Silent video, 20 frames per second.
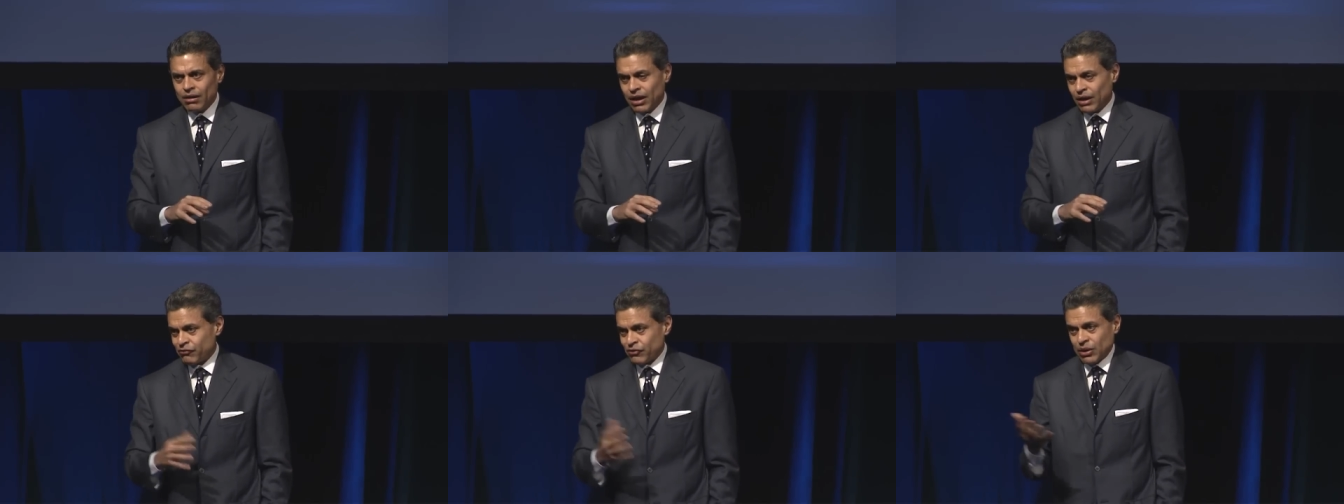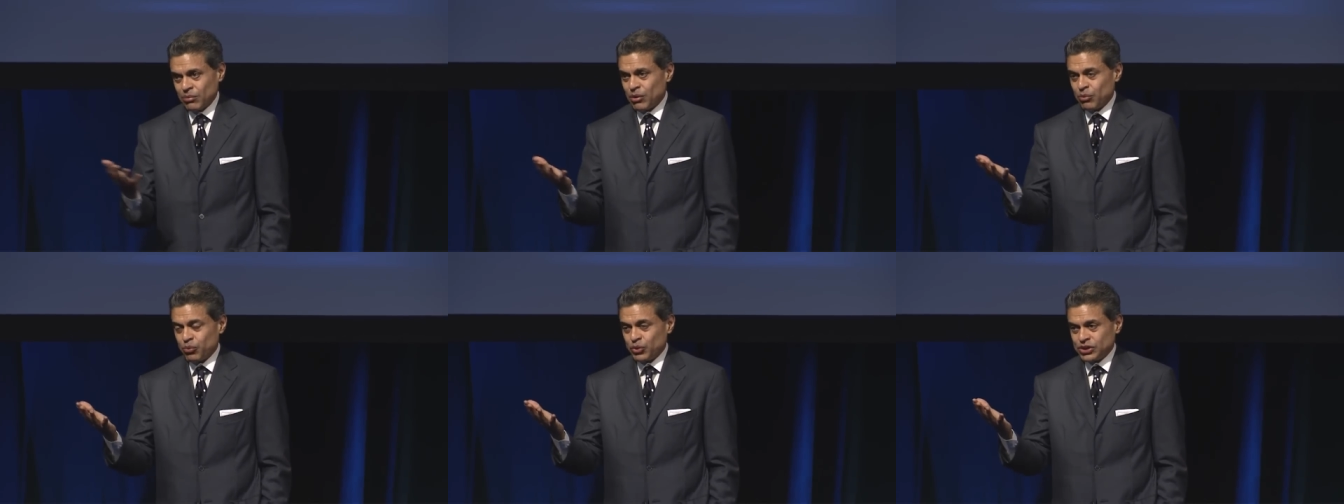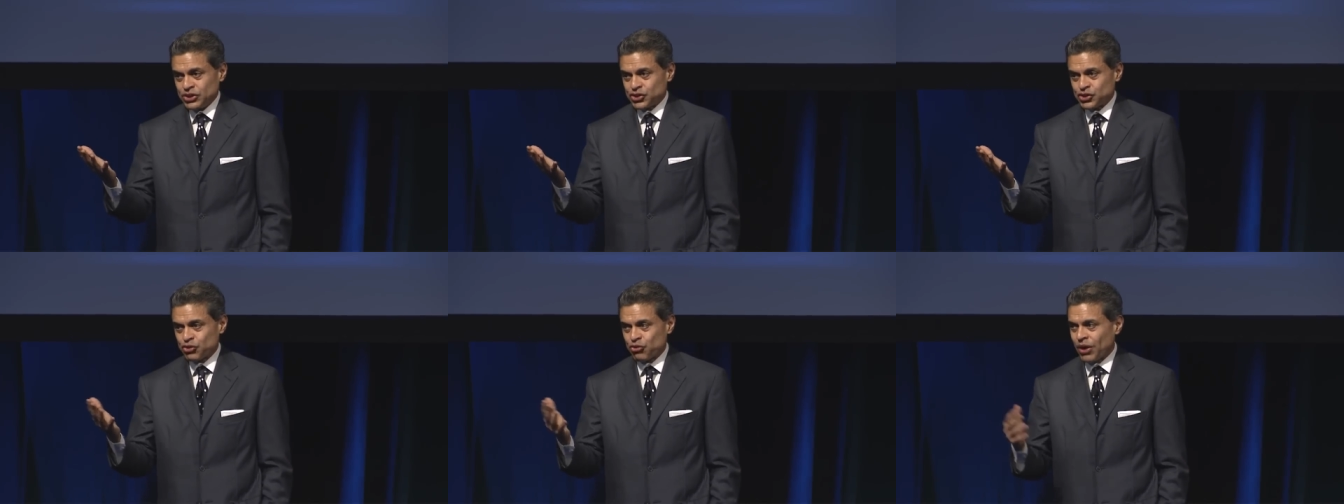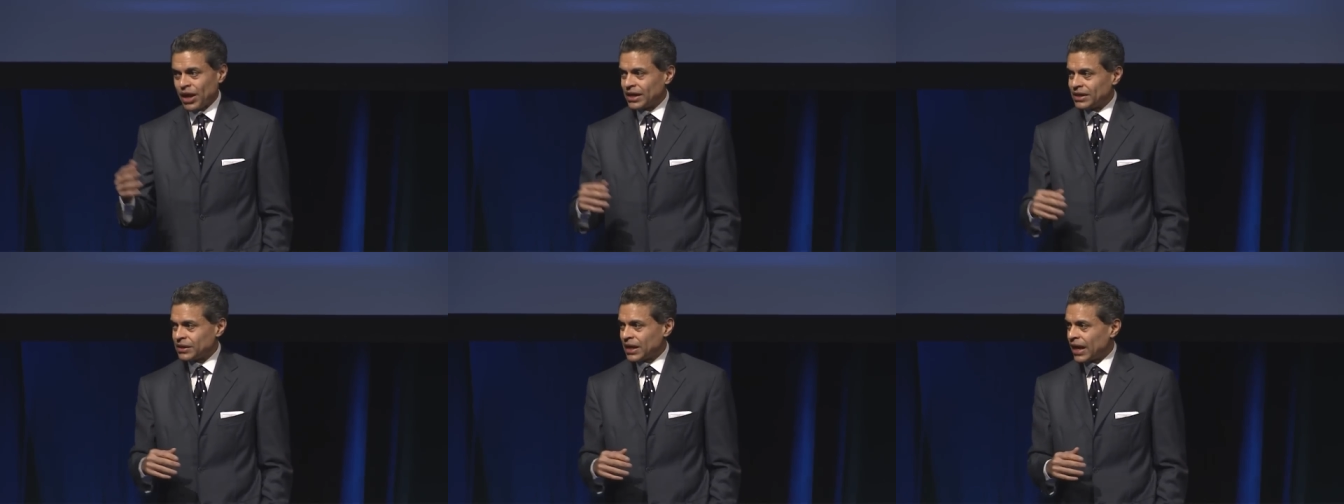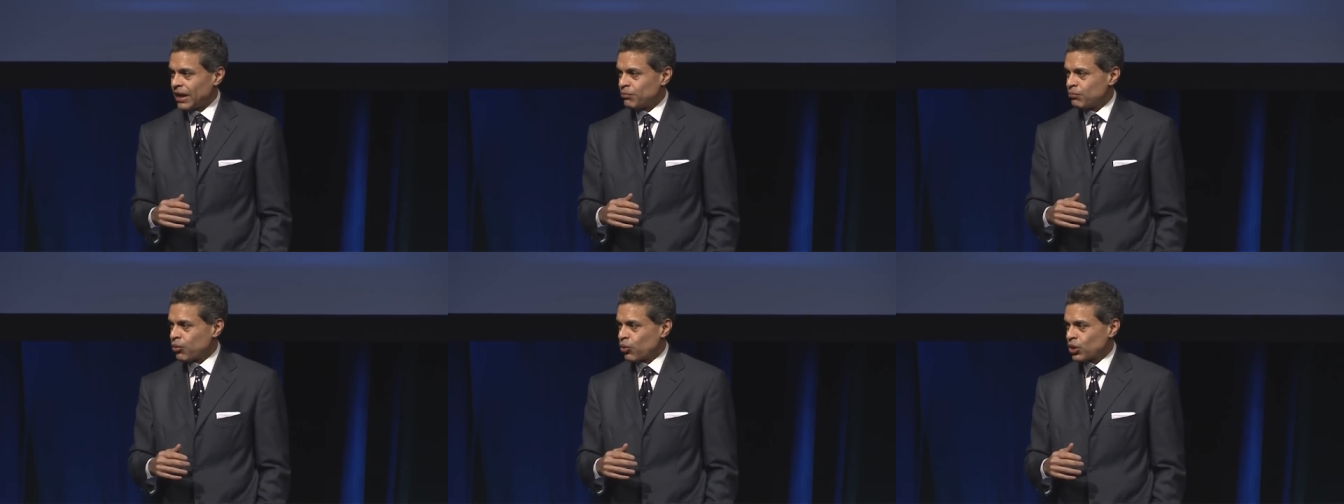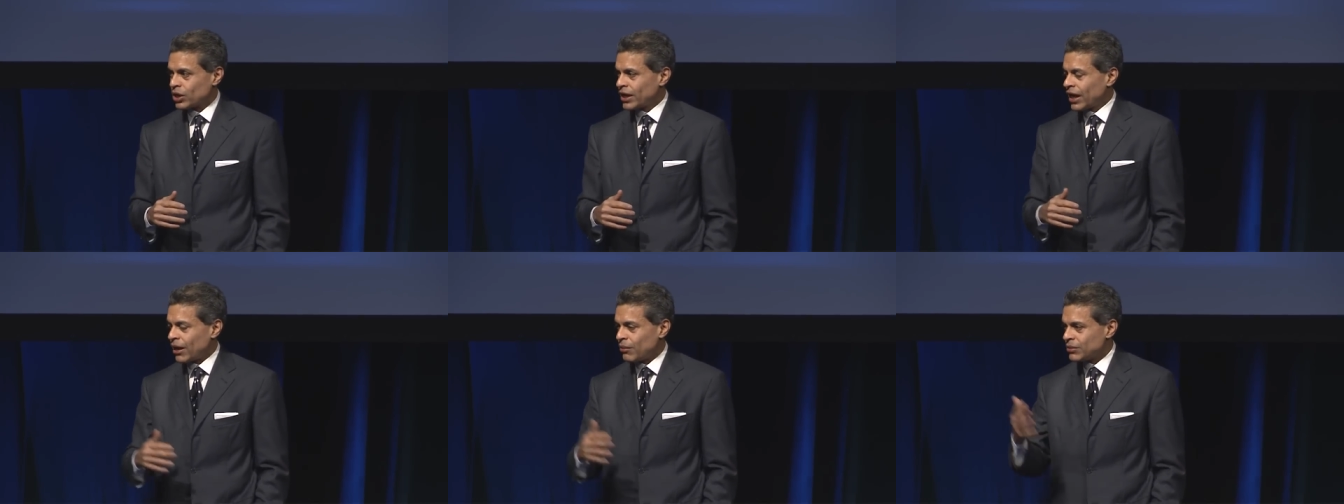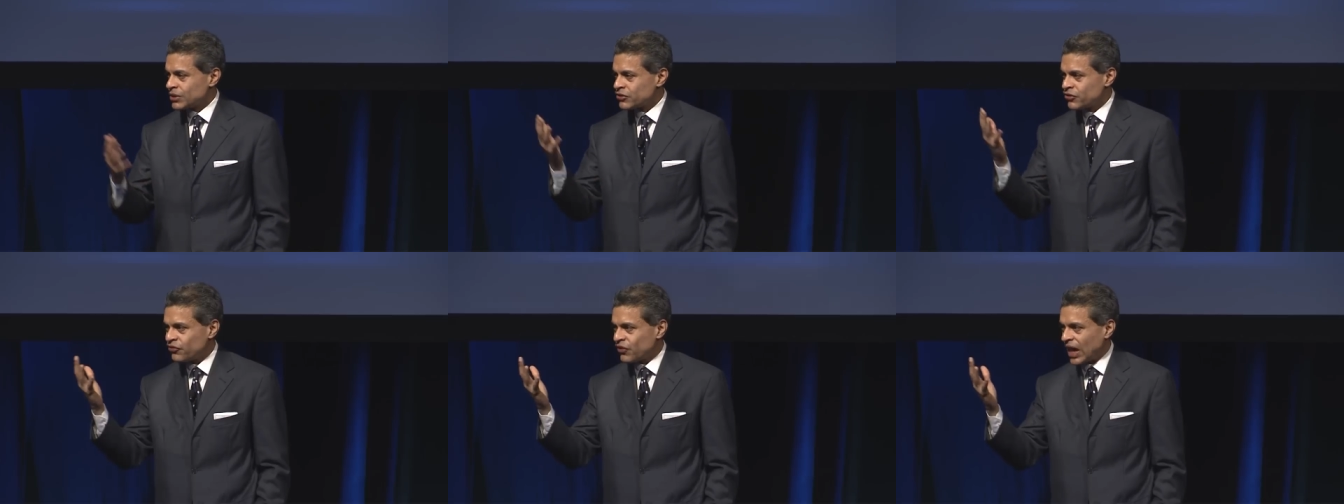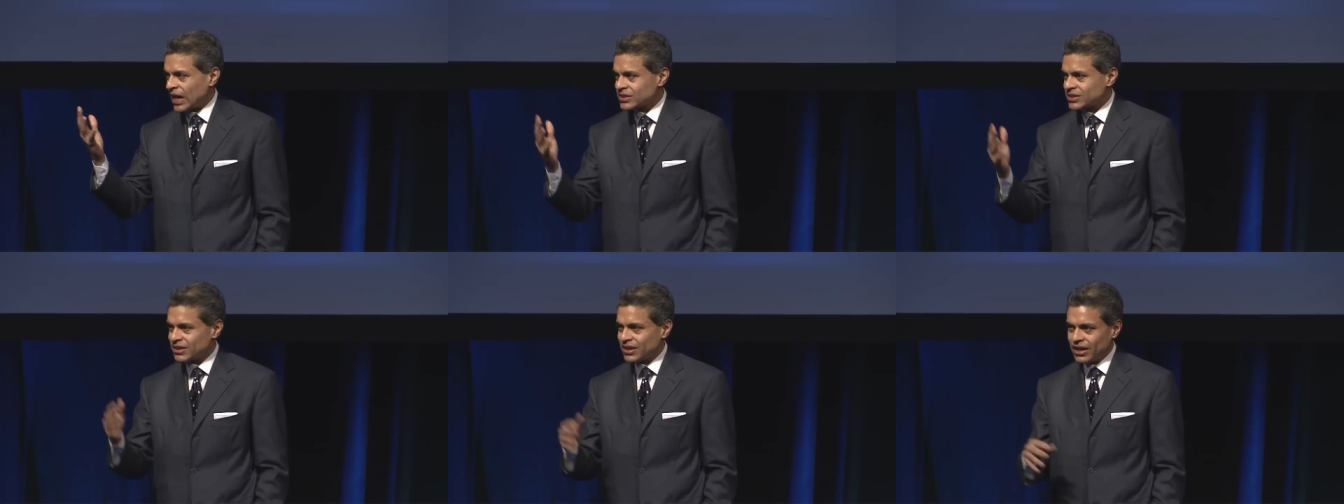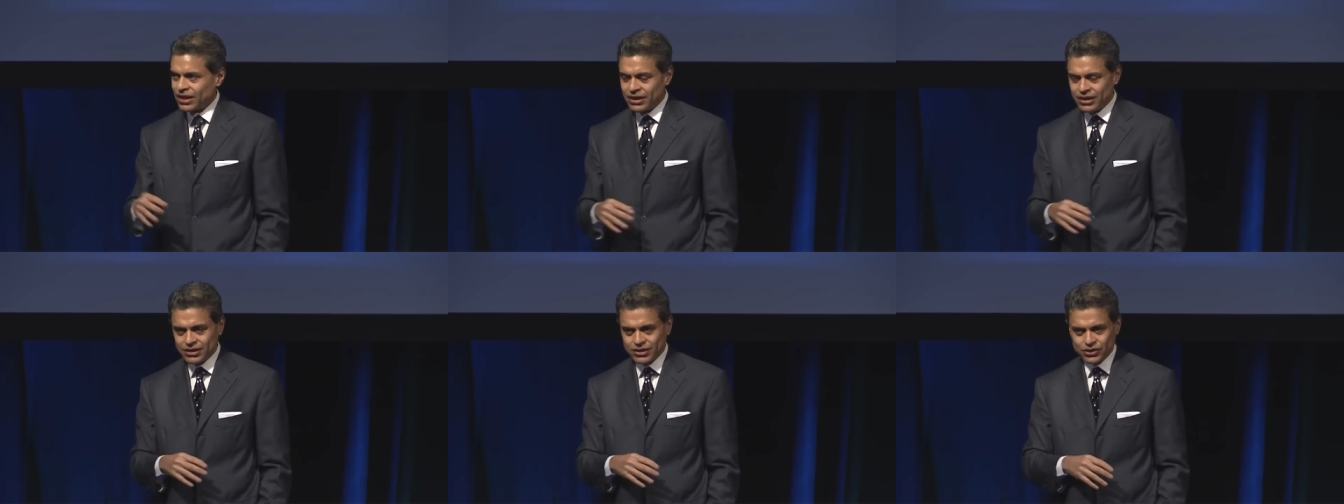come up with this great board game. It's fascinating,